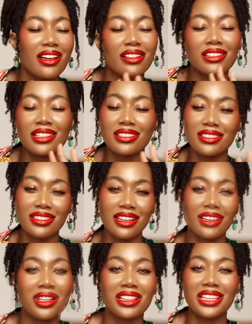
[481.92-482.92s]

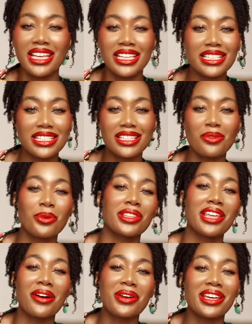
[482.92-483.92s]
holistic list
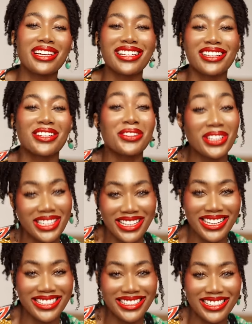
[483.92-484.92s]
without including
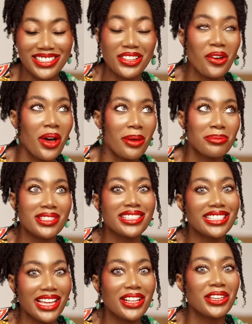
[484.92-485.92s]
this. So I'm
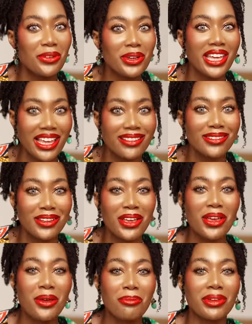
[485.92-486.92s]
telling you again
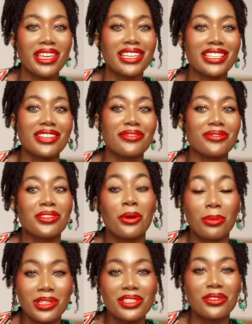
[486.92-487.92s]
because if
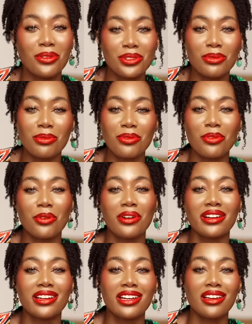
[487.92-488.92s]
nobody's told you
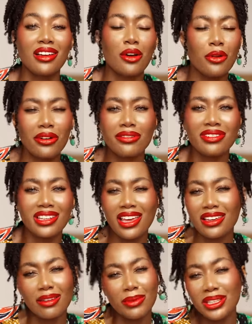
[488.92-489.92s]
before, or
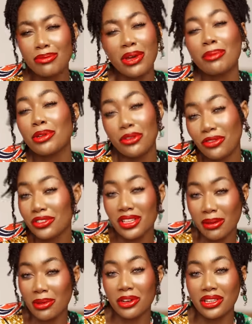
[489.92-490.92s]
yeah, I mean, it might be your first
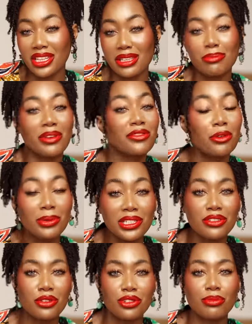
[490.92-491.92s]
time hearing this, but if
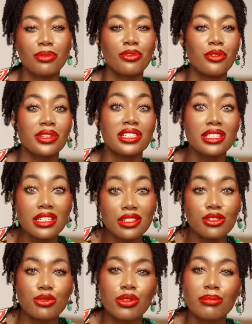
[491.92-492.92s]
nobody's told you before, this is
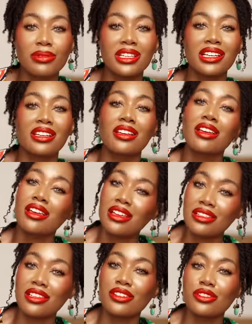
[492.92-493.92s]
extremely
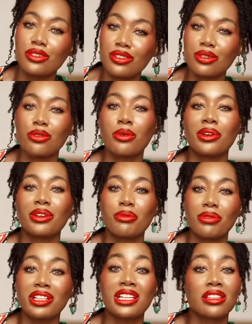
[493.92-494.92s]
essential to
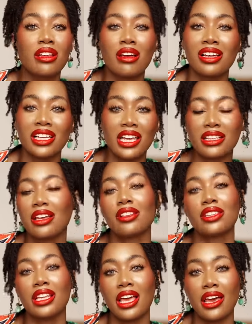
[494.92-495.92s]
growing really long and
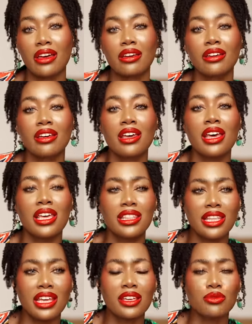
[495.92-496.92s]
healthy hair
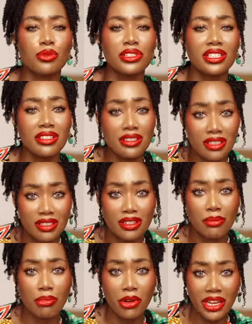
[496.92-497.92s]
that is resistant
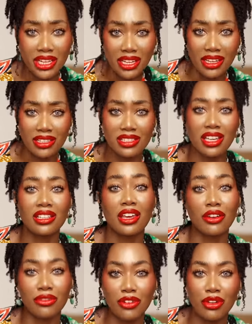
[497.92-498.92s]
to breakage and
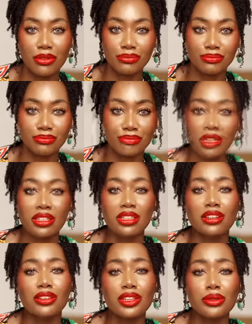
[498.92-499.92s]
hair fall.
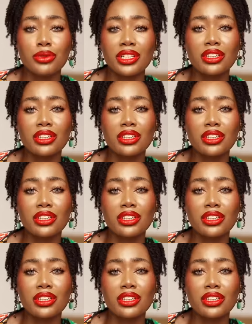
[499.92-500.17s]
Now, you're going to want to